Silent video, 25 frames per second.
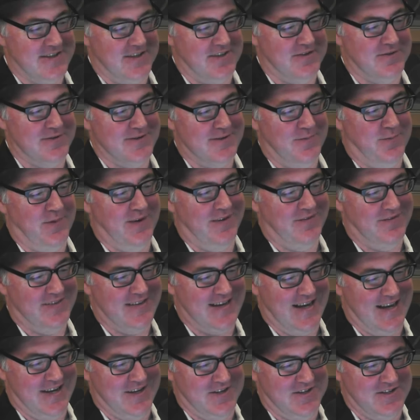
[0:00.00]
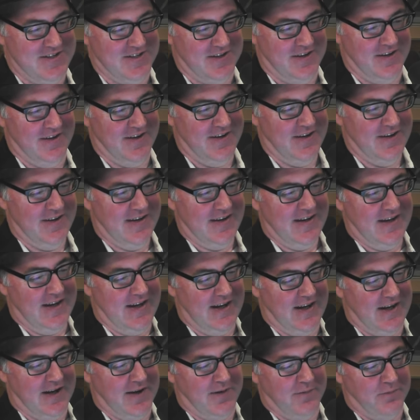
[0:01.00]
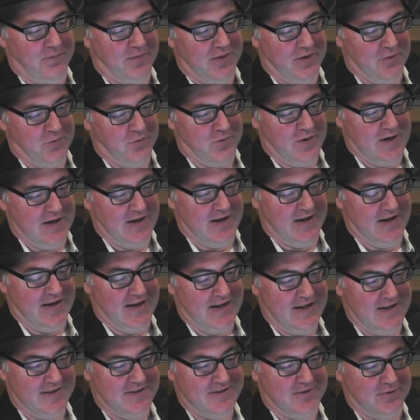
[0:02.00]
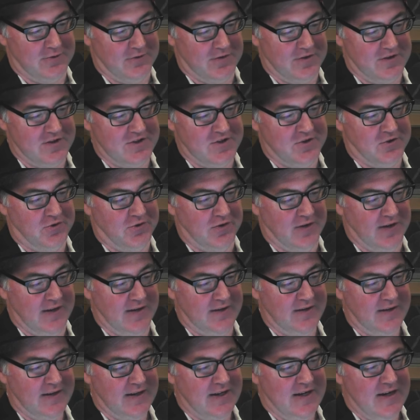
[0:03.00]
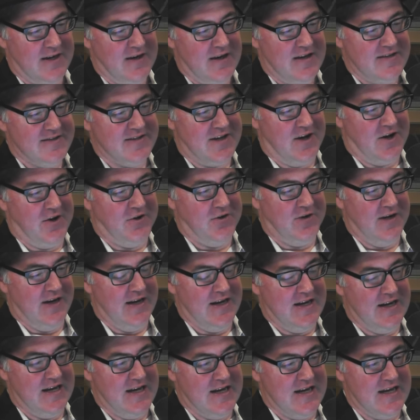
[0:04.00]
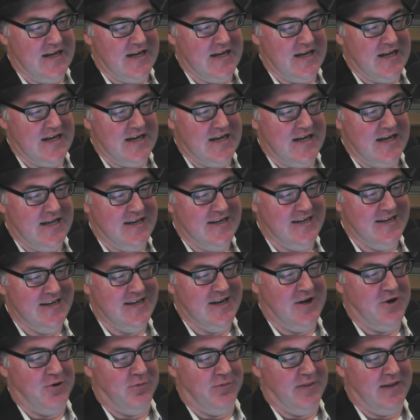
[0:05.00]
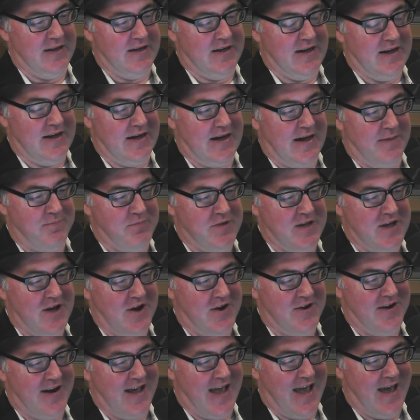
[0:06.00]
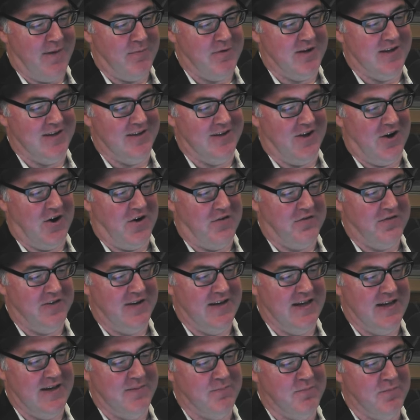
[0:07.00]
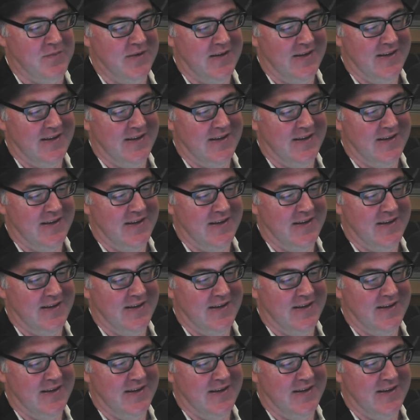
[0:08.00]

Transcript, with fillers: there was a bit of tension when he sort of joined. So it didn't help that the owner, Hammond, offered him